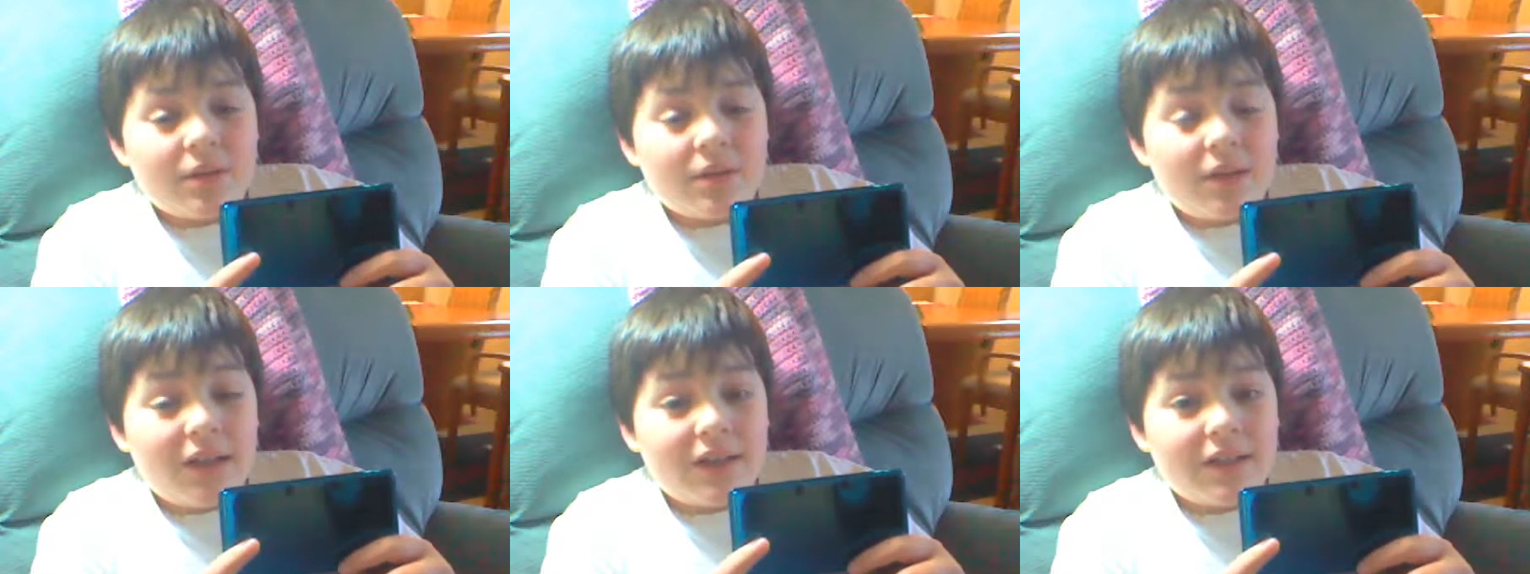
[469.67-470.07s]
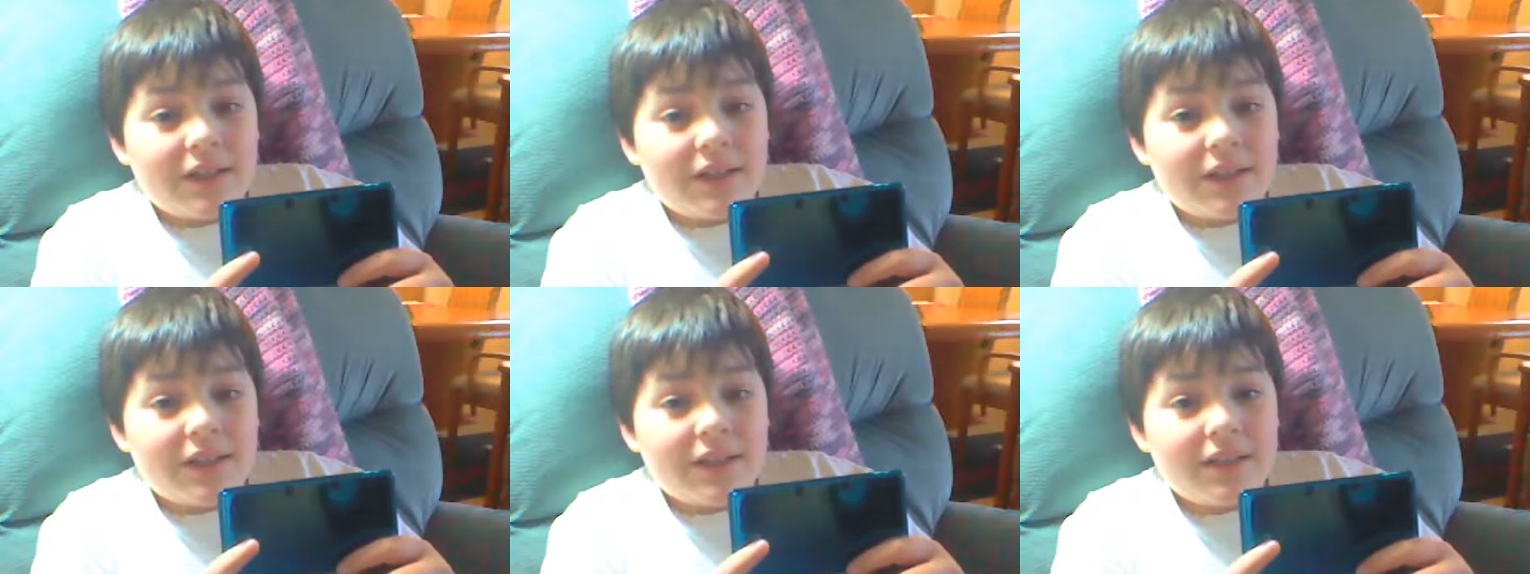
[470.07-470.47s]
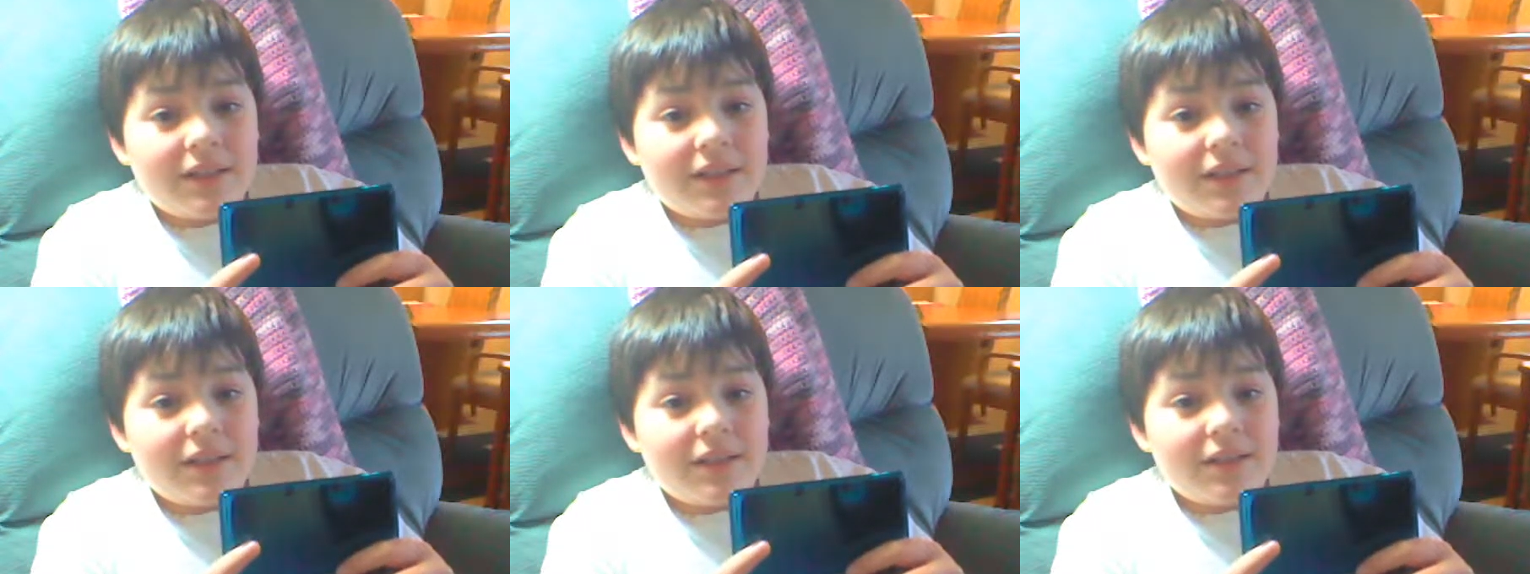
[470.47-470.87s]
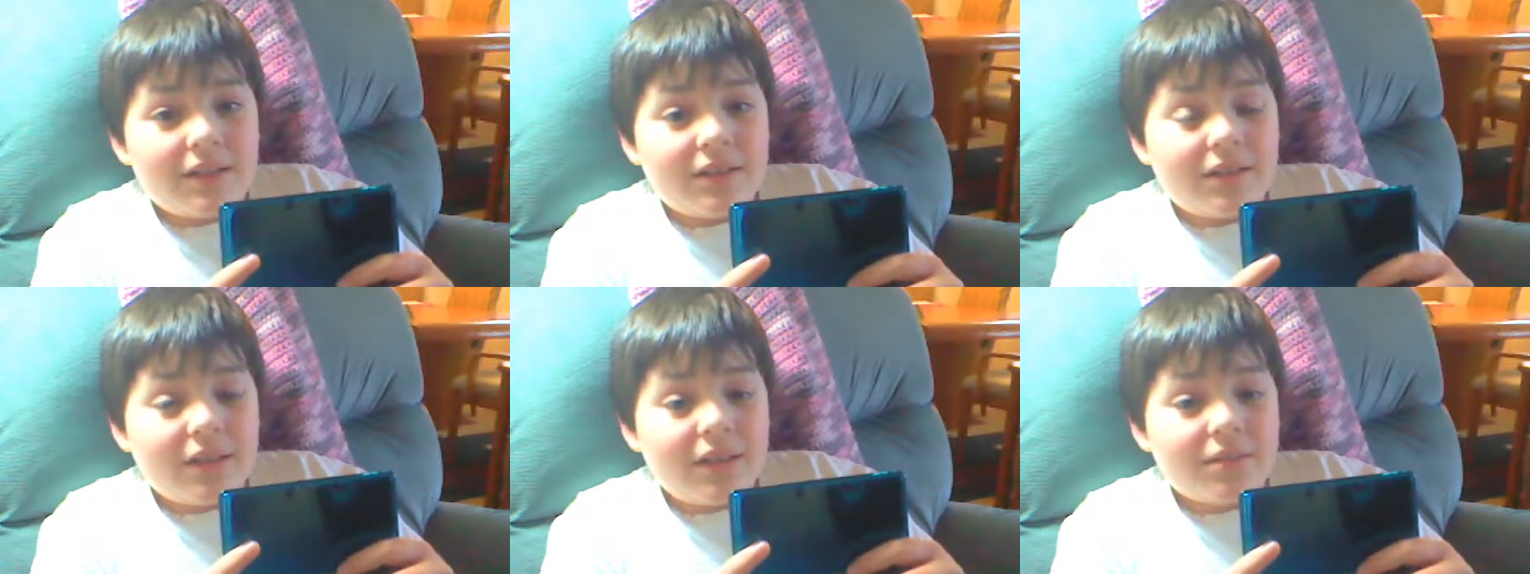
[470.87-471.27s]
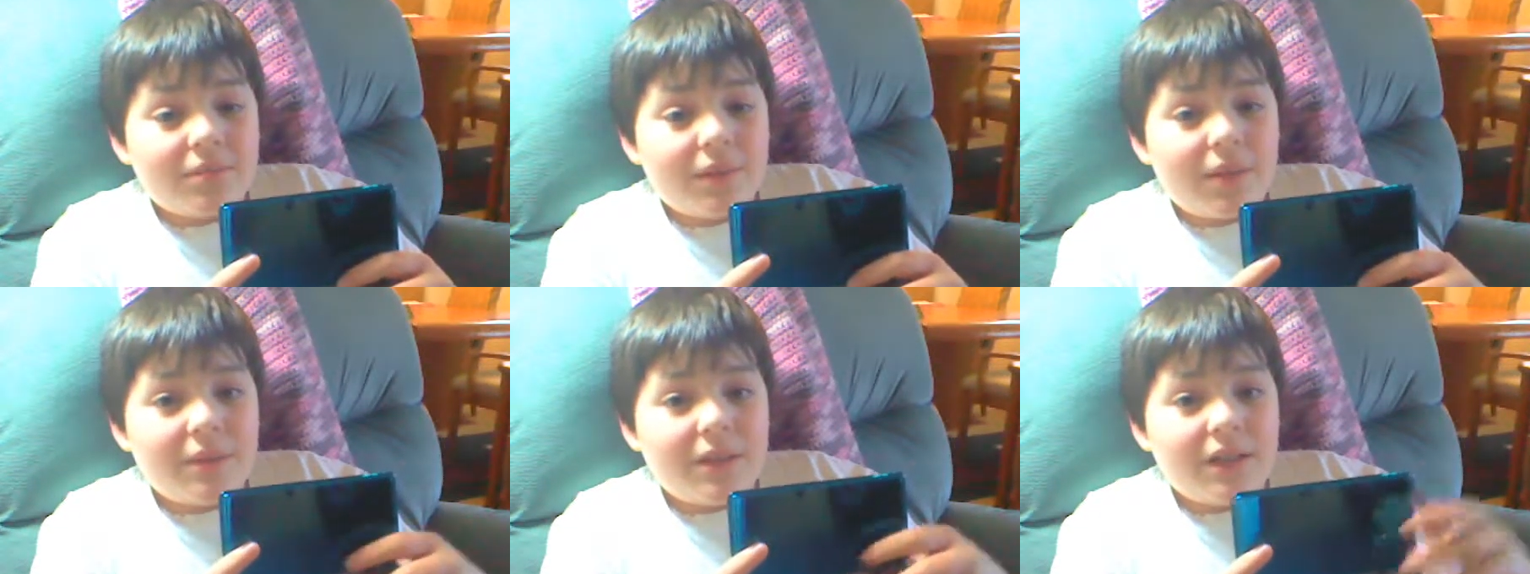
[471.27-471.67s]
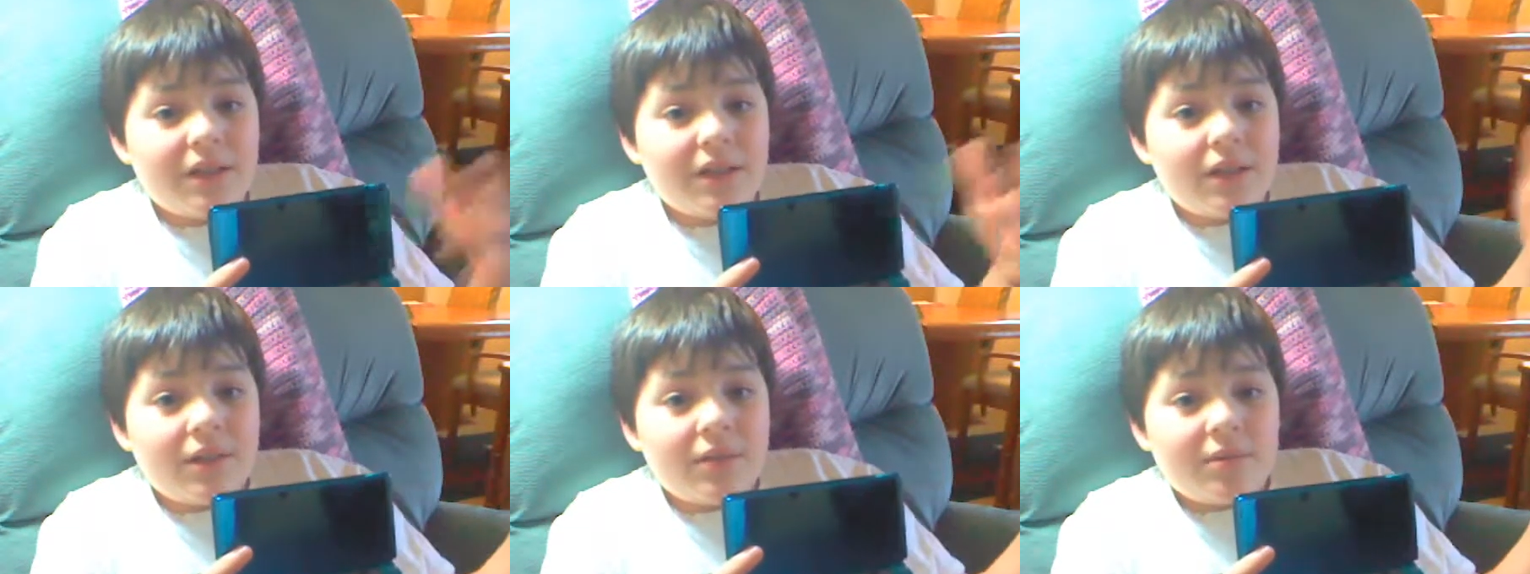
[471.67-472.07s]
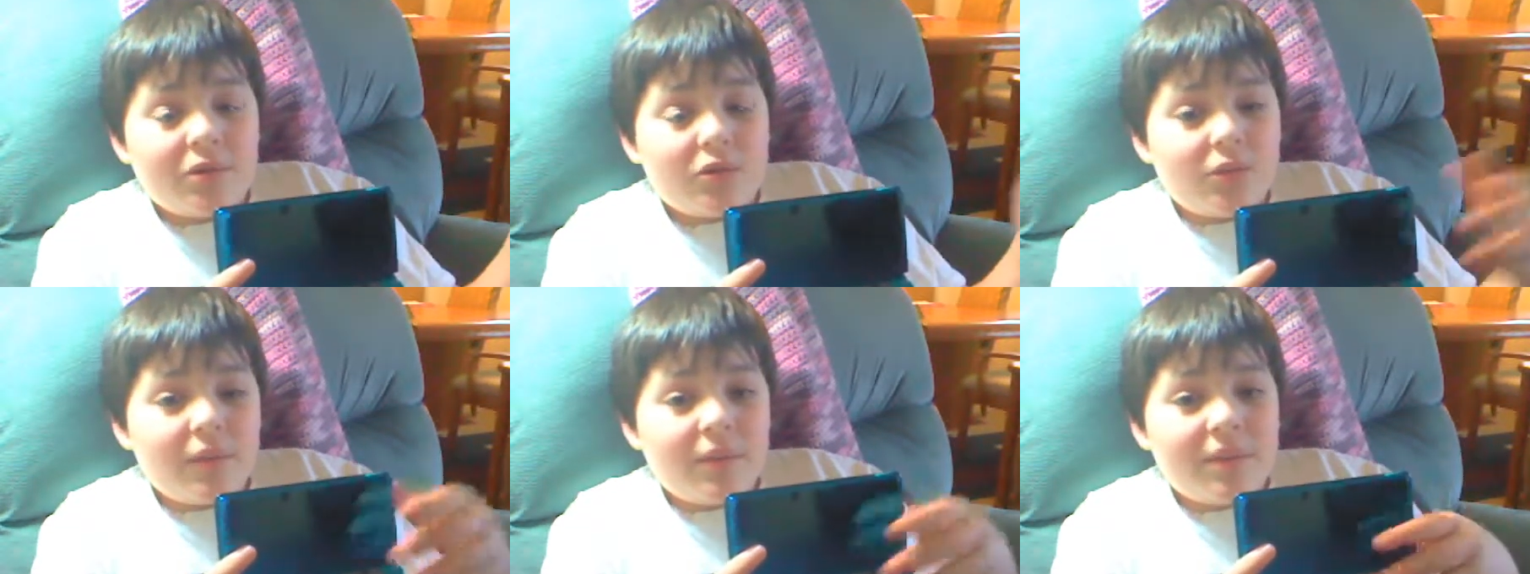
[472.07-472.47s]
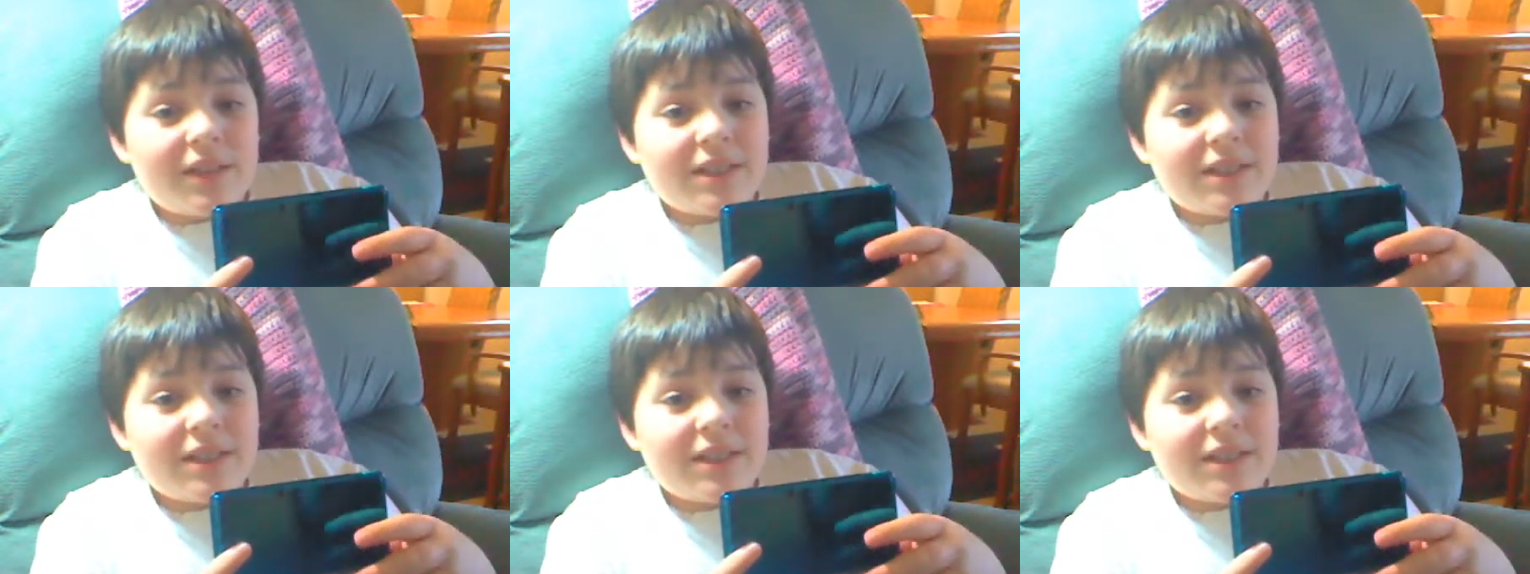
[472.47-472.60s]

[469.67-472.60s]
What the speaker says: Luckily, like, there's maybe